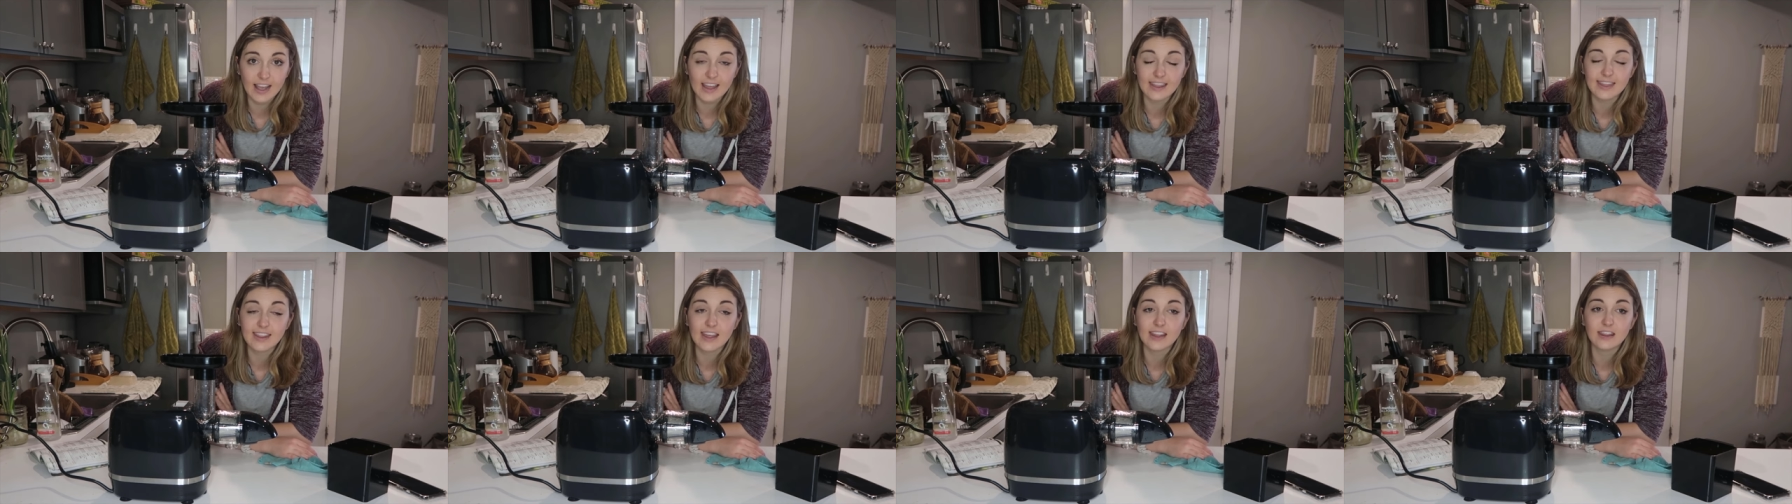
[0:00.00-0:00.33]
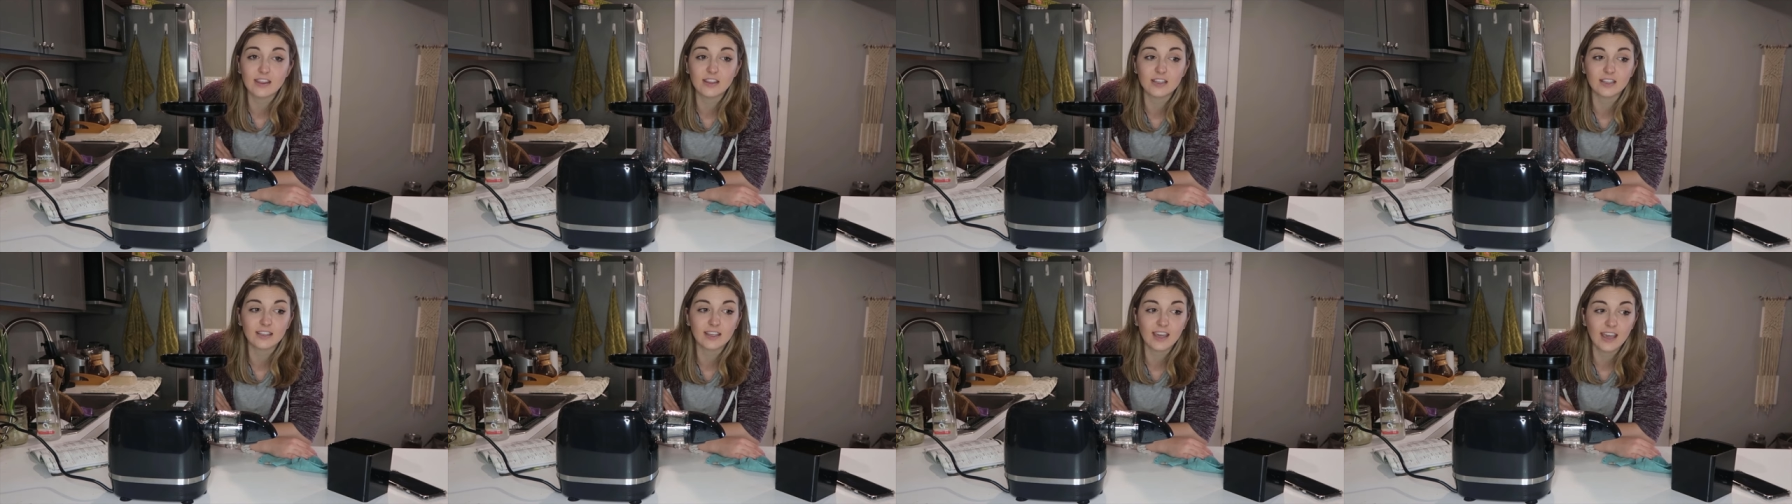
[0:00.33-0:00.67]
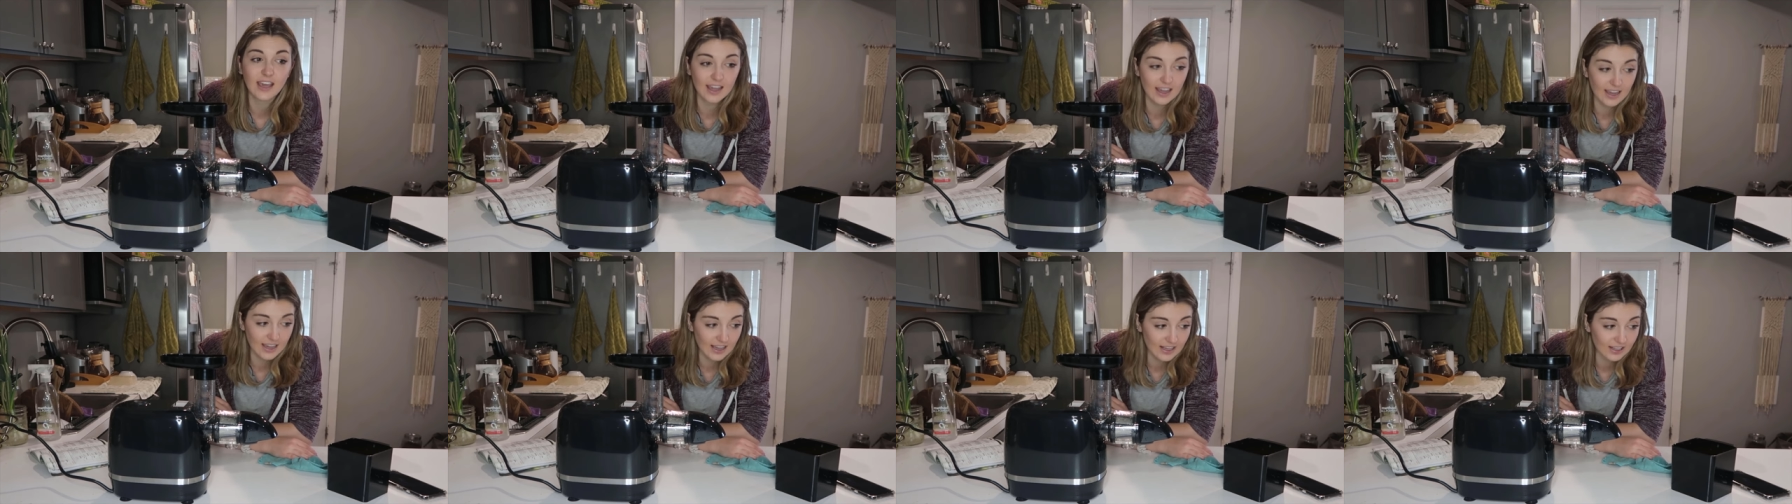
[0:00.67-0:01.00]
And then the
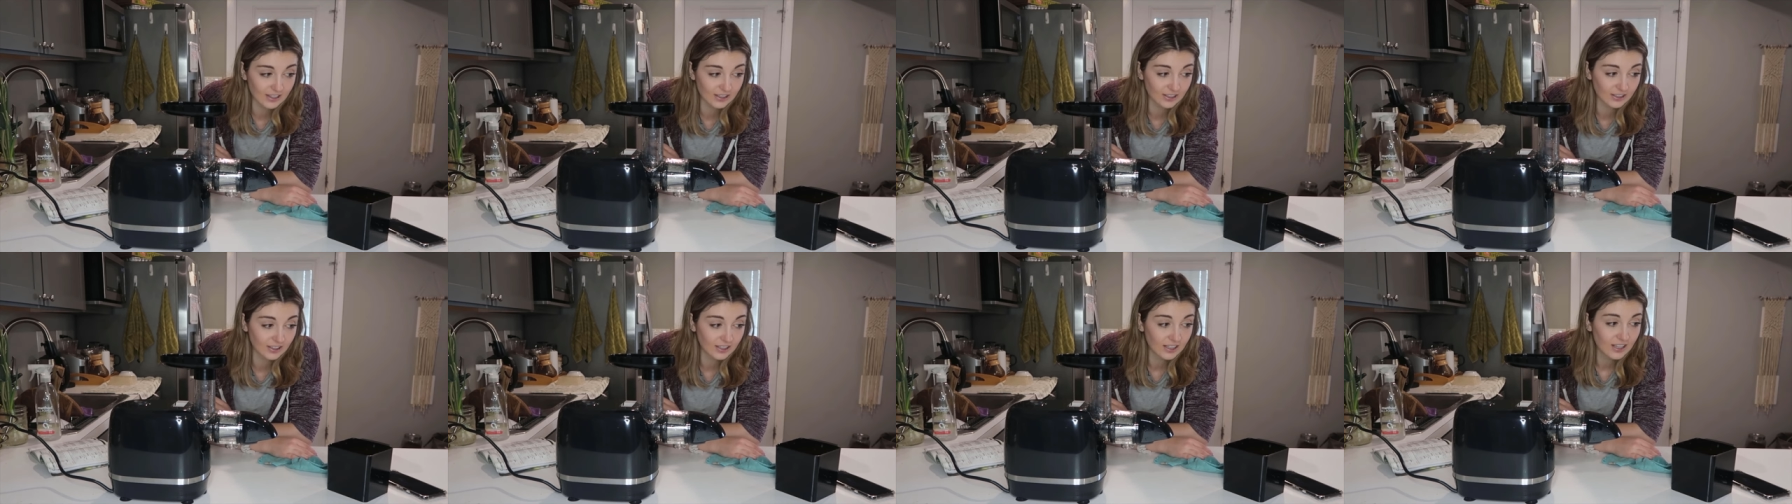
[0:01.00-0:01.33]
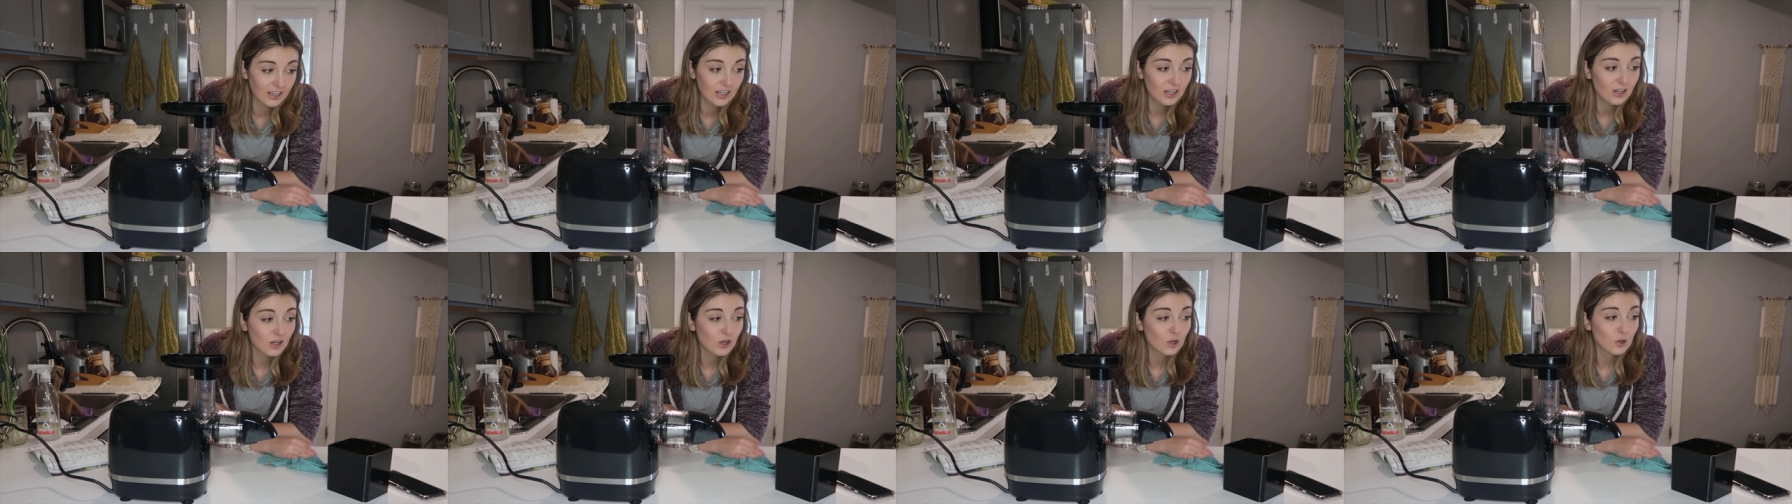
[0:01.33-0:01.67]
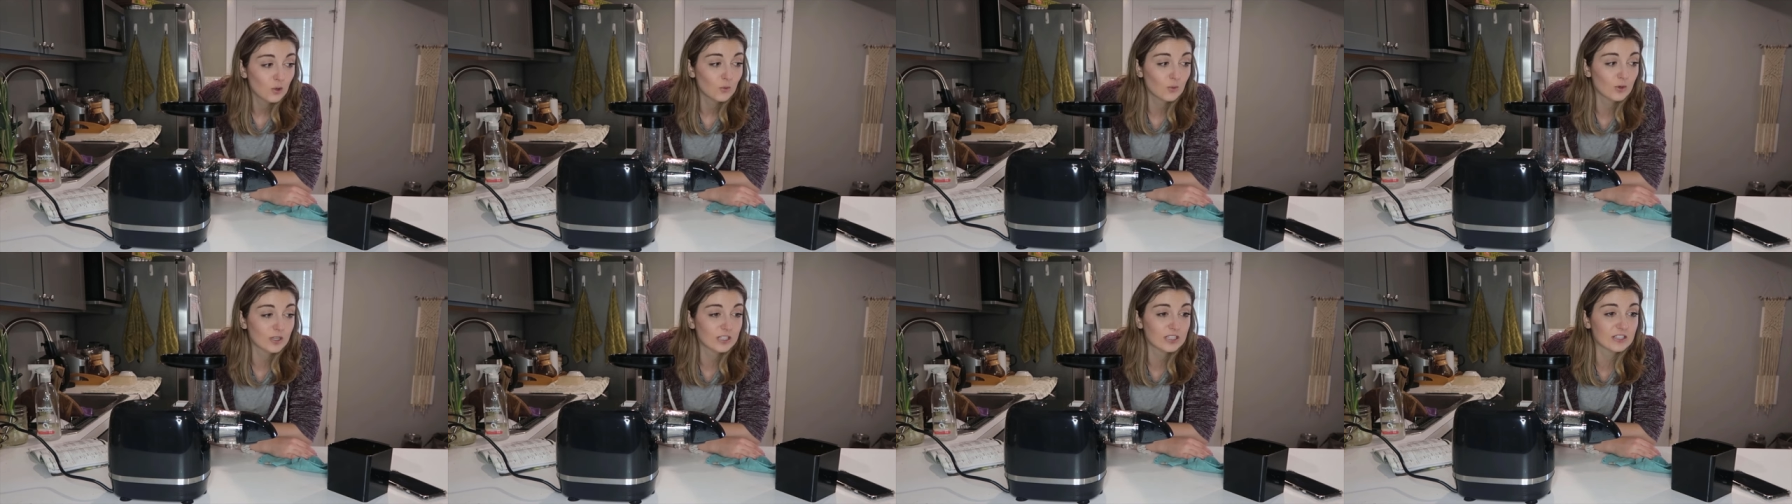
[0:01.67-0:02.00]
kale
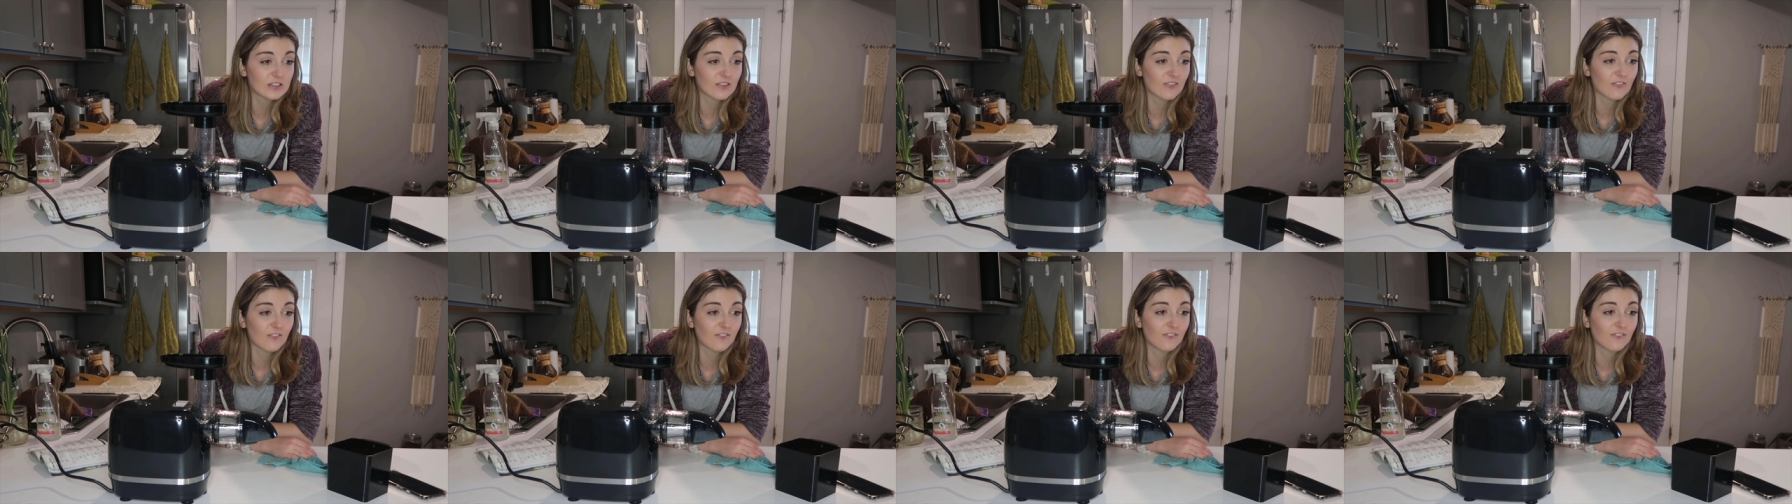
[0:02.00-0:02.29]
was